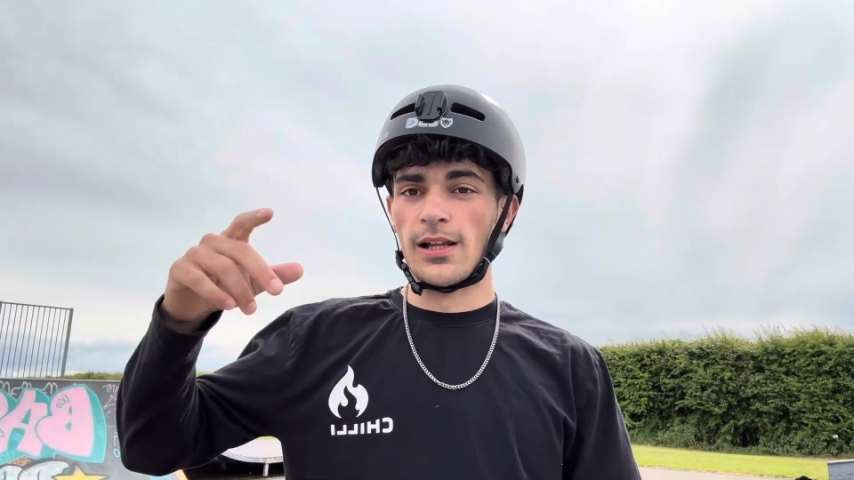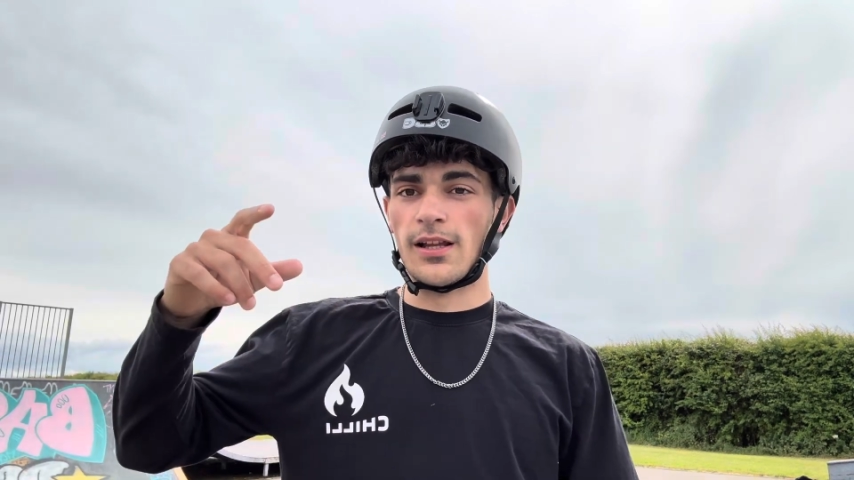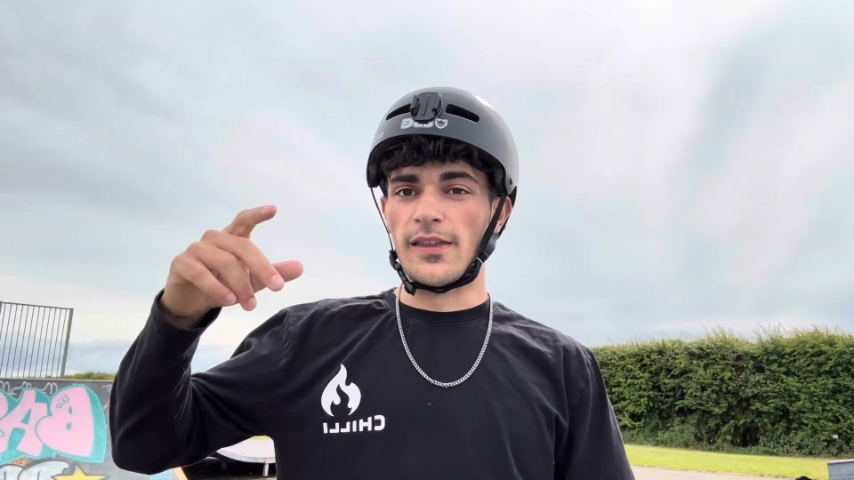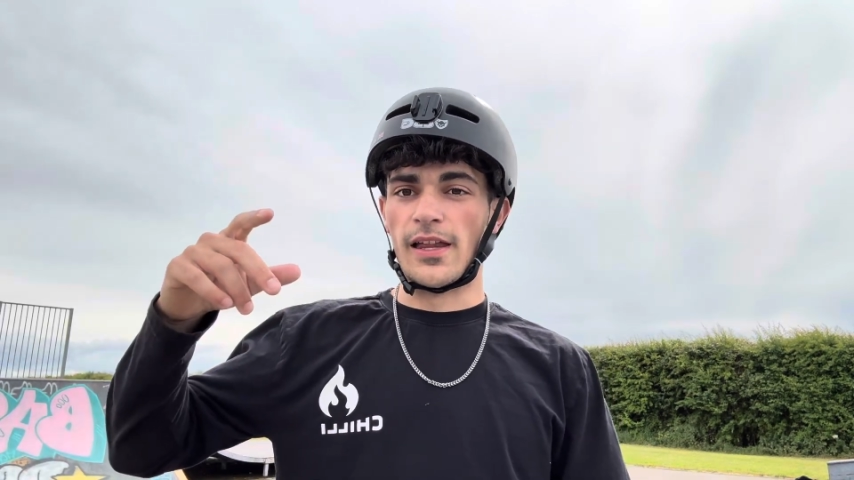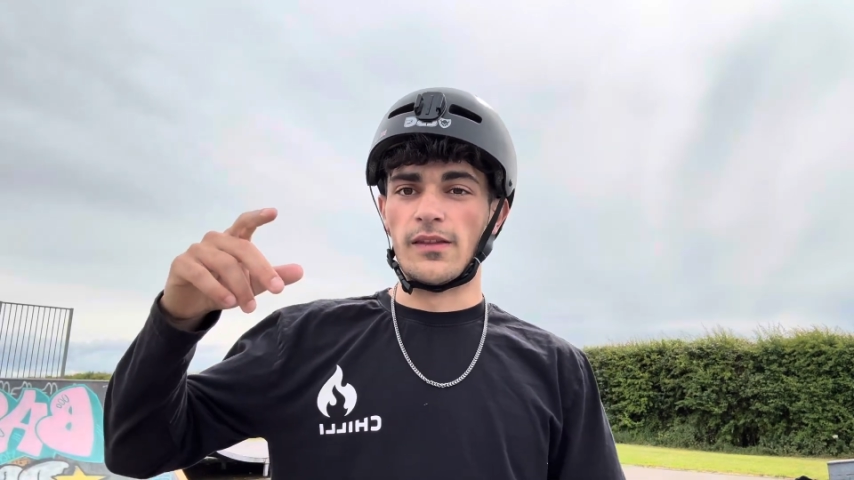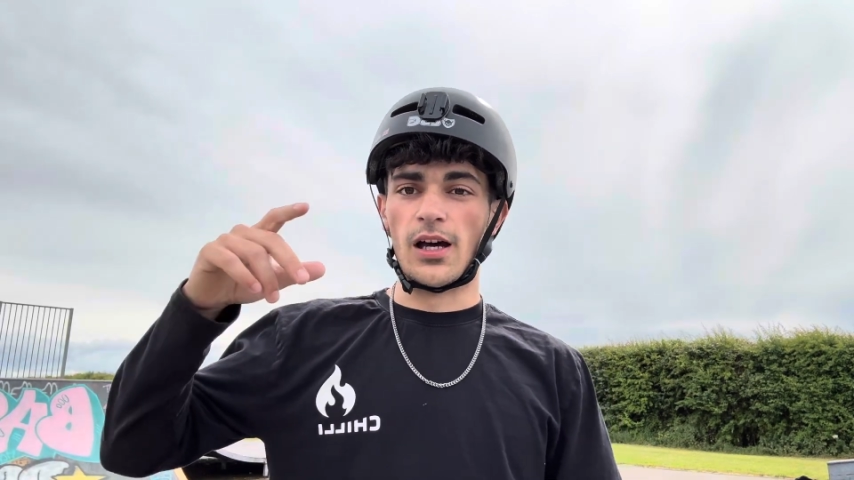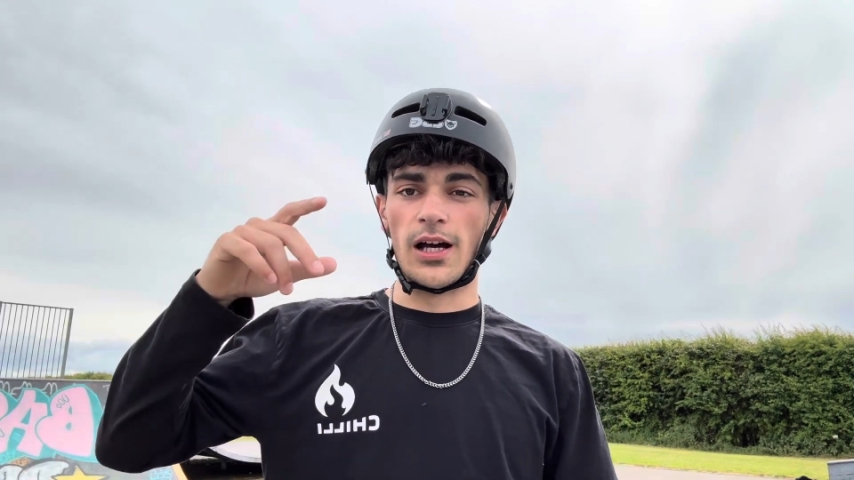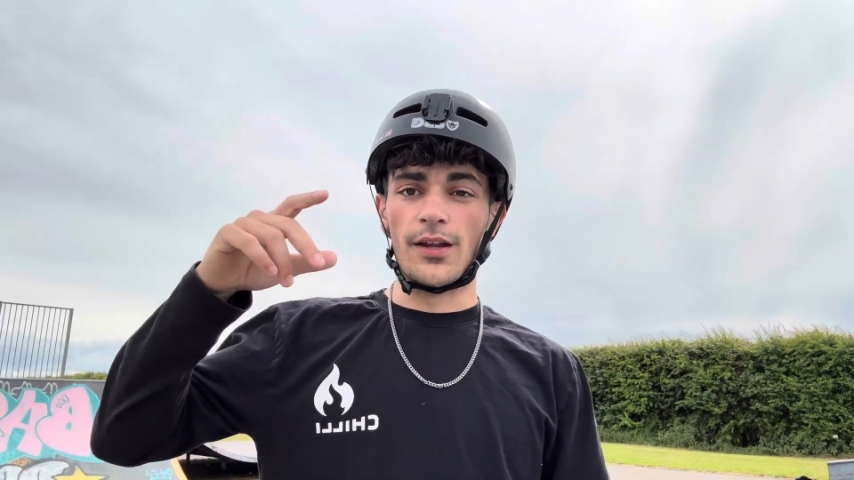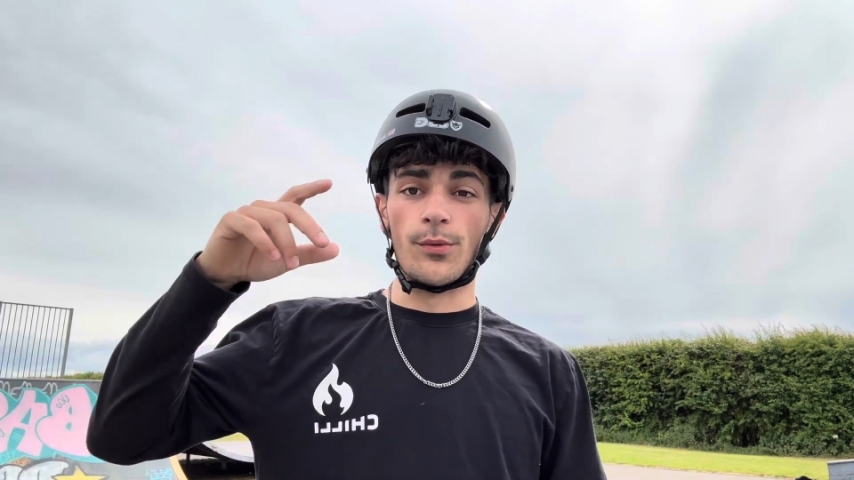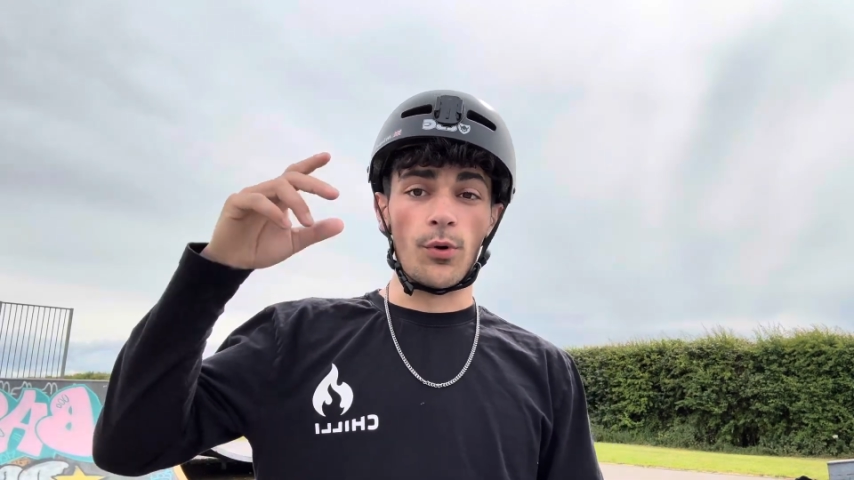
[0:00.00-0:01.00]
than
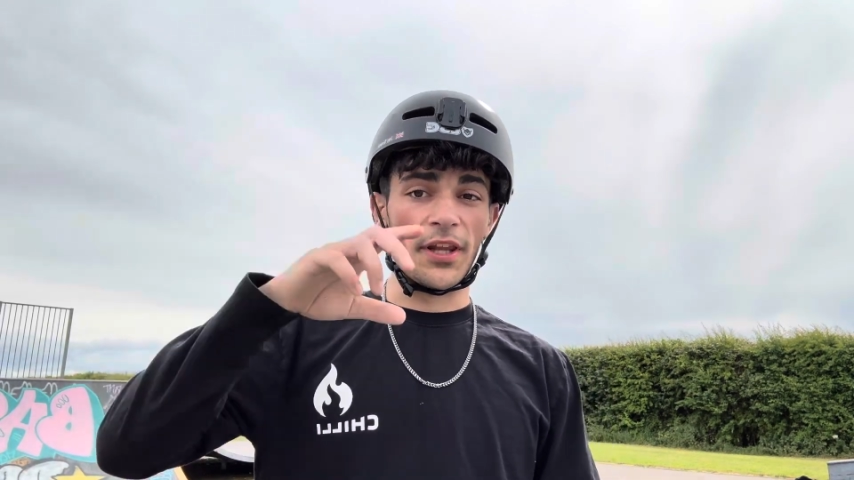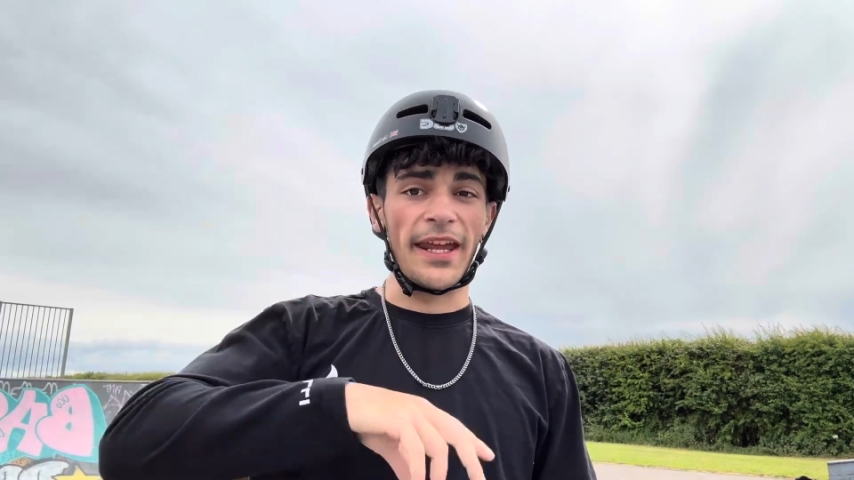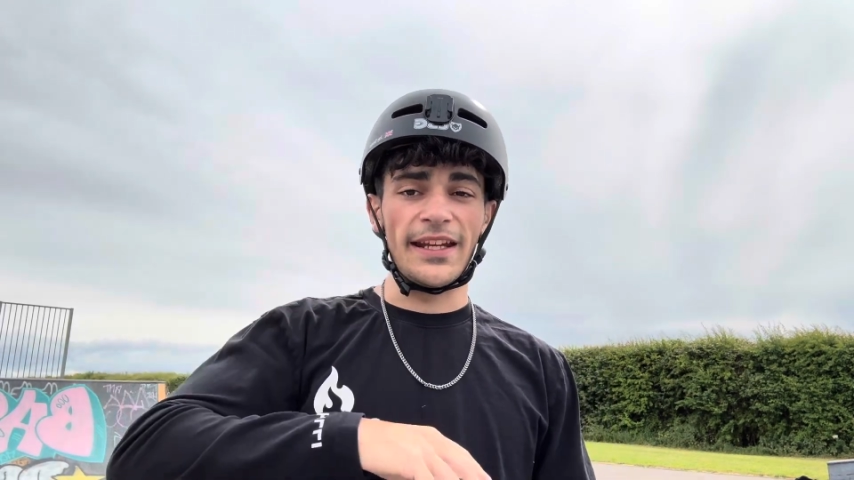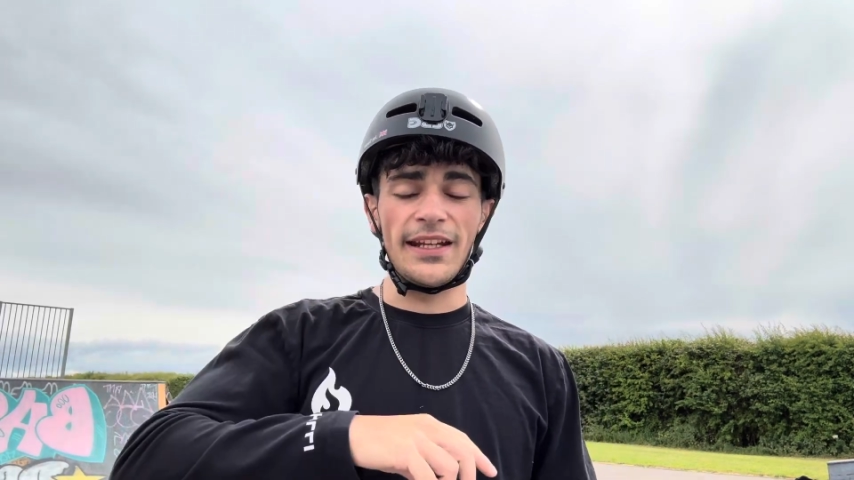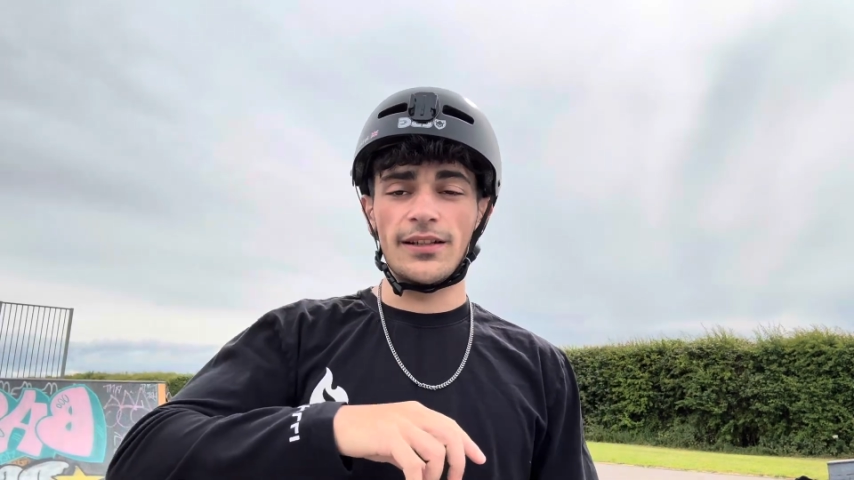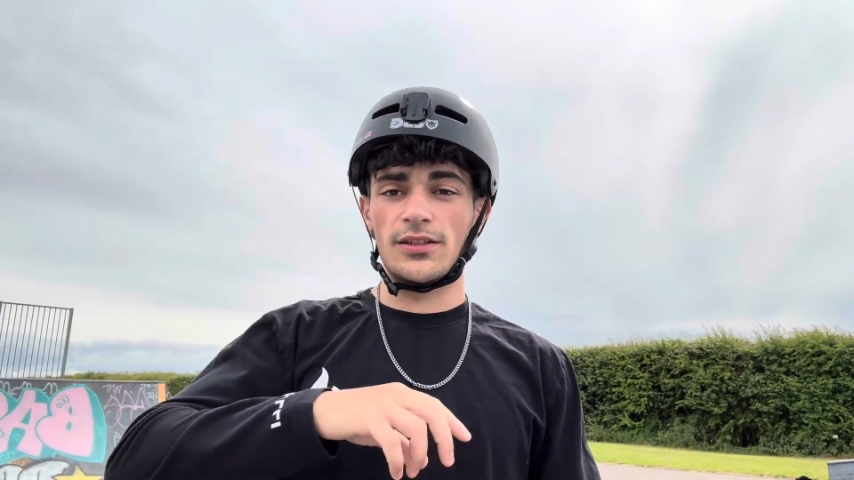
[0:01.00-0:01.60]
the 180,